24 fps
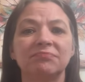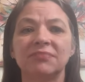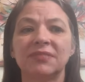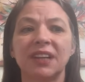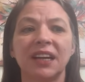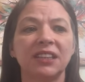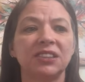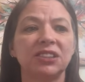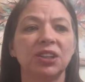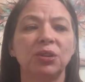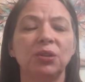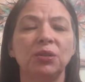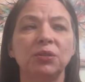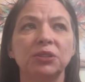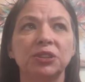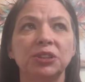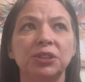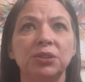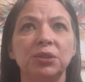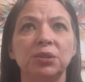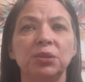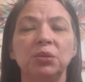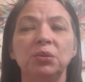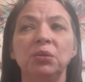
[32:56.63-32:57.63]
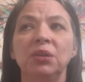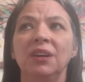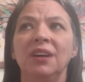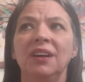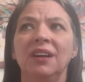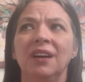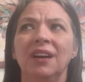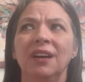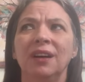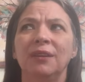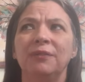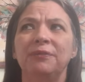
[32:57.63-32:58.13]
they told you
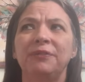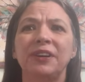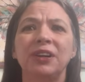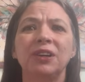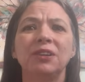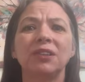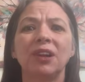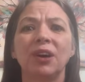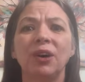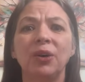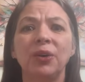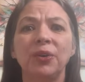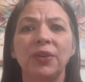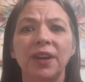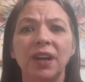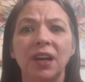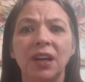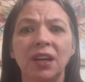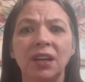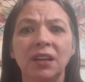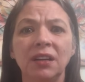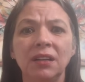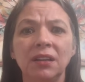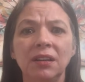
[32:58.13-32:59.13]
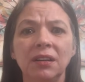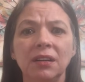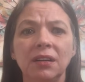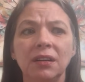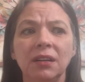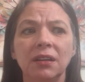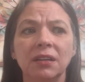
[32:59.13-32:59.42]
Fear Loathing,